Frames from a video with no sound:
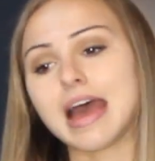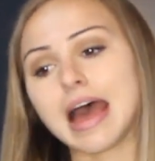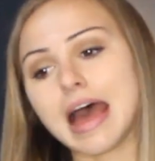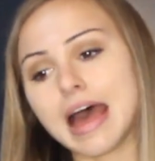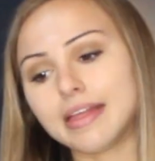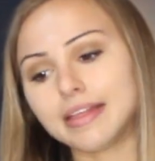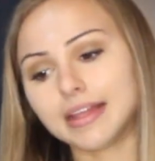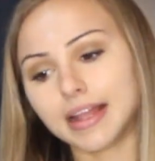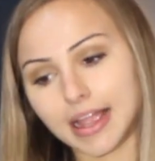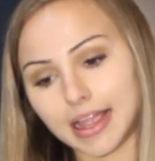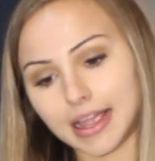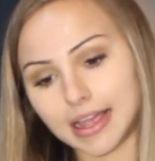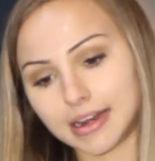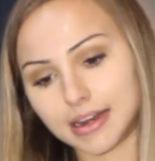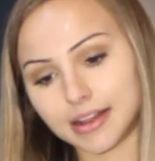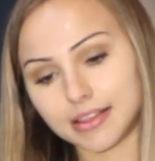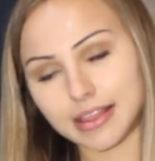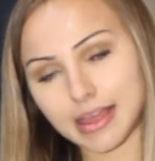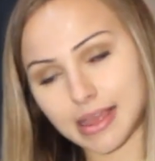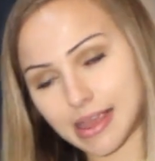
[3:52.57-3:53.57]
And
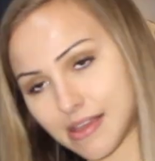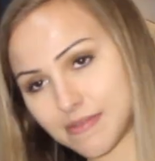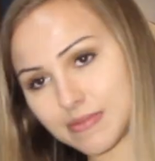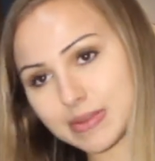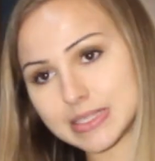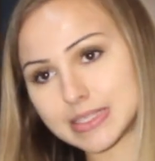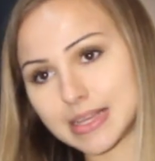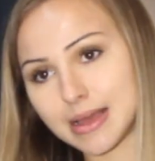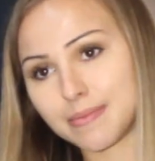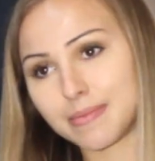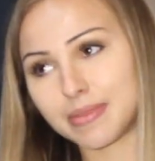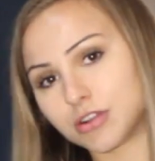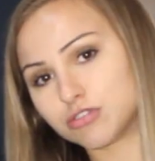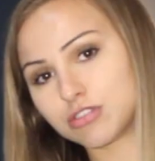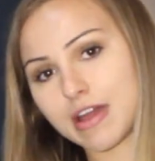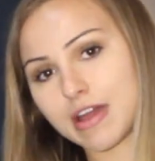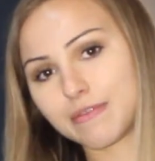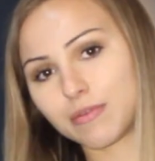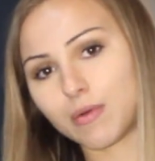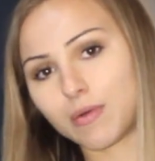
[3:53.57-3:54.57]
then they give me some,
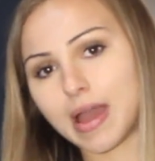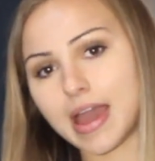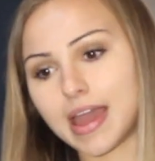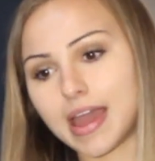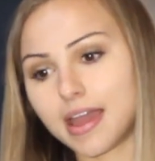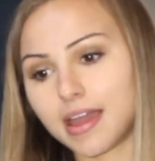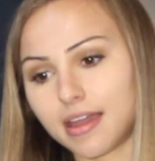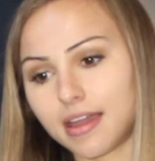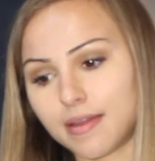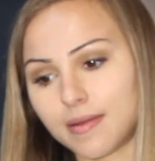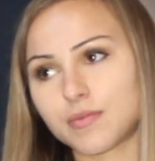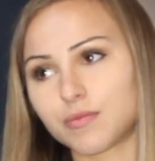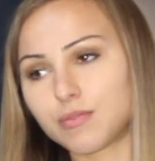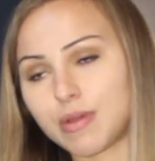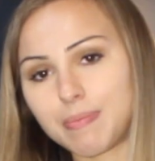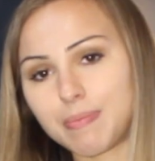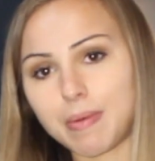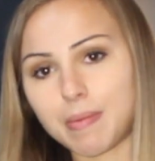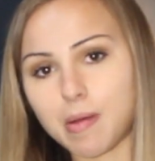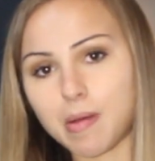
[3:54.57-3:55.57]
drive away,
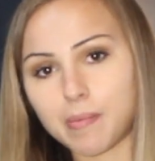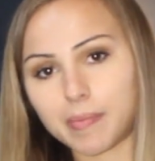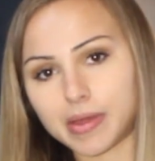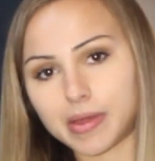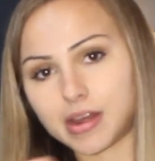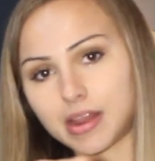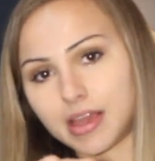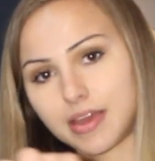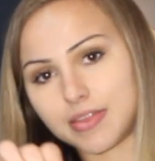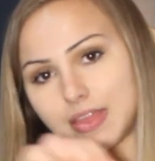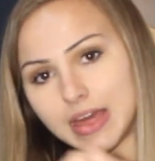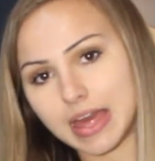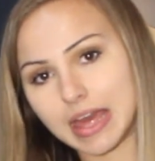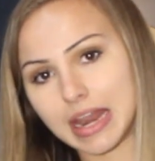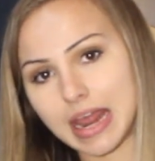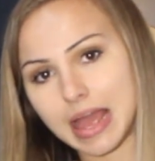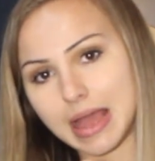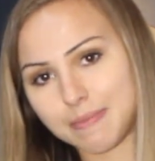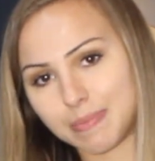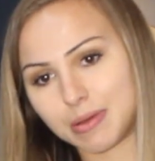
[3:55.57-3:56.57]
rip them open, and then
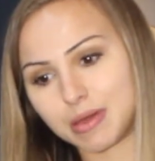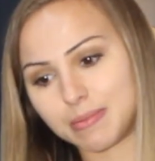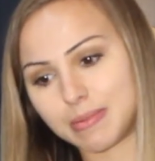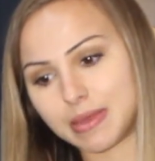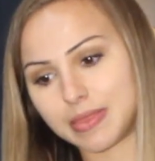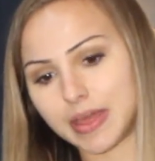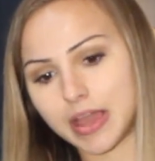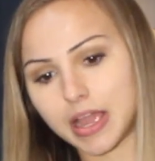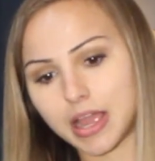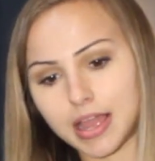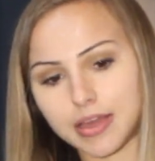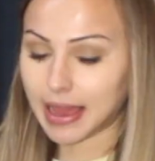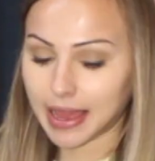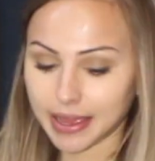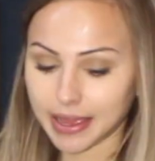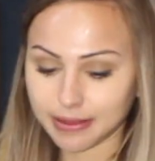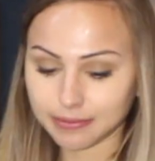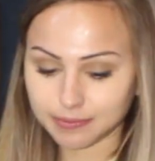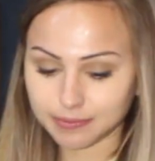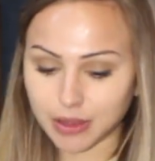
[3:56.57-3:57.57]
I put them in there.
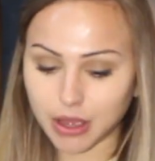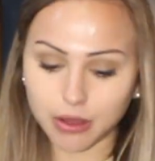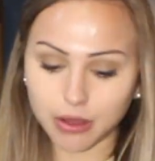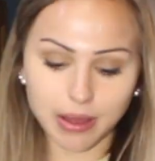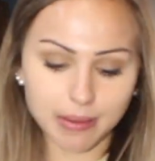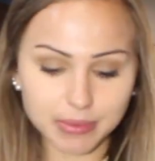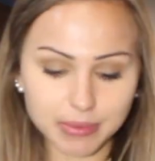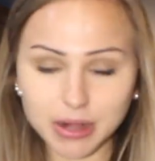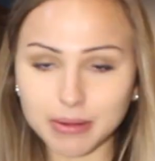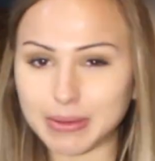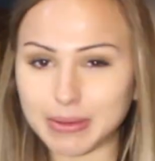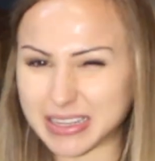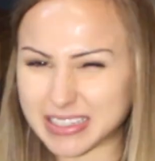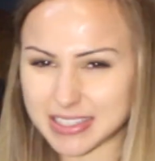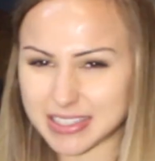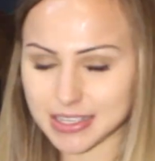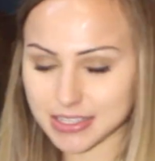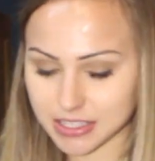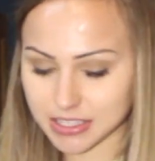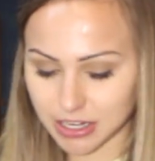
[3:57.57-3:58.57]
I'm gonna mix
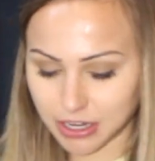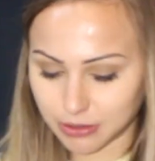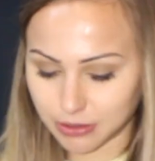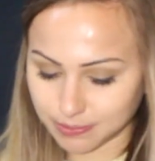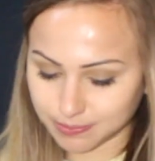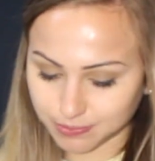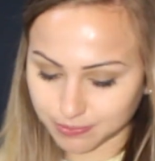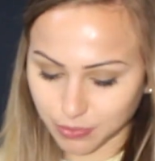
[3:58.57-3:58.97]
this, you know.